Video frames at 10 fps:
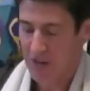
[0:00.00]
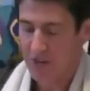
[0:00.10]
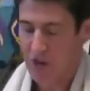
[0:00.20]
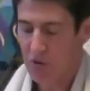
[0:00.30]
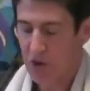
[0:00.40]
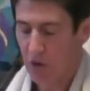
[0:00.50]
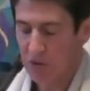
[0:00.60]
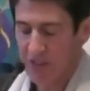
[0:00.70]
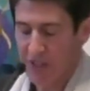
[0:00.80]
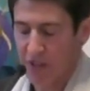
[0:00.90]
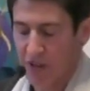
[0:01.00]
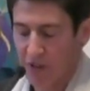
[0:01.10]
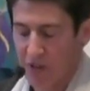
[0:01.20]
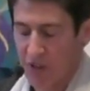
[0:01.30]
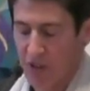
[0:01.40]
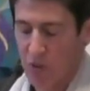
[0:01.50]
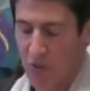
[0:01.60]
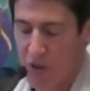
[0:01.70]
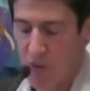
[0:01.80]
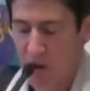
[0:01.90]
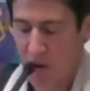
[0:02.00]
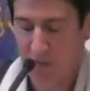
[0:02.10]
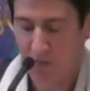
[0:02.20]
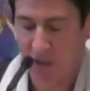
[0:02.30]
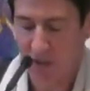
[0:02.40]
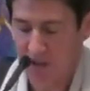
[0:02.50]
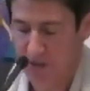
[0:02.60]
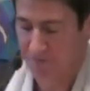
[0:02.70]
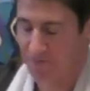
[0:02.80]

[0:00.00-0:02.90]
that you can only hear when you are unplugged.